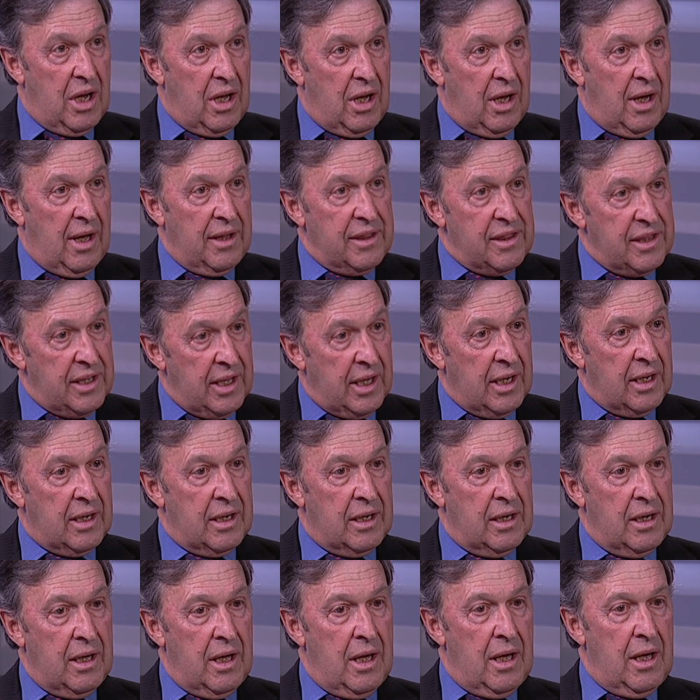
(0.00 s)
I
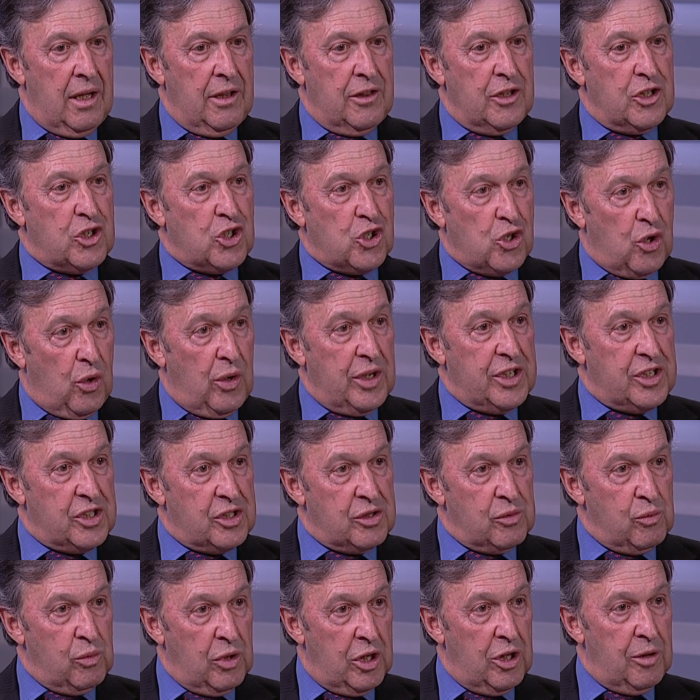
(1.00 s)
think the
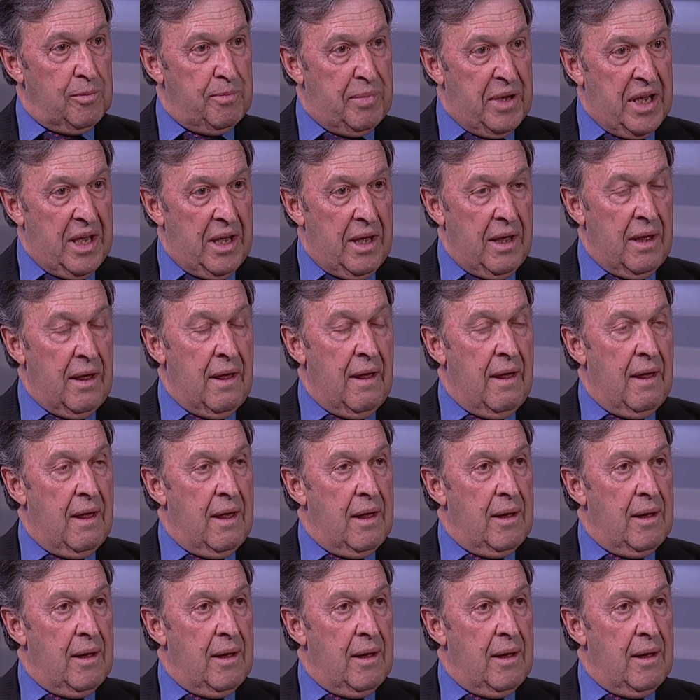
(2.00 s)
choice will be